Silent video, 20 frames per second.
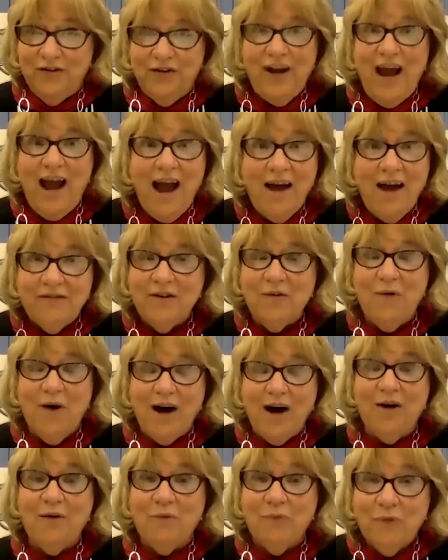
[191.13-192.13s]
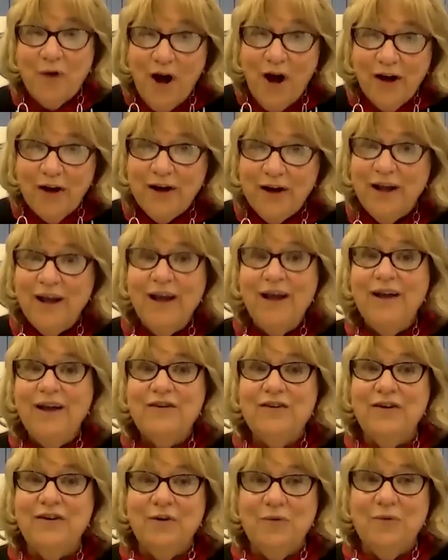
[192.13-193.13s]
You have to want to run
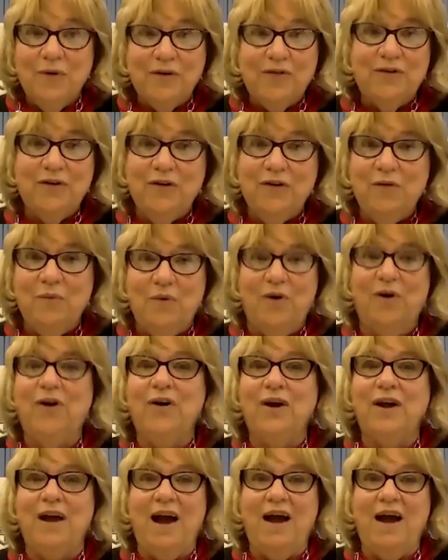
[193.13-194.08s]
to work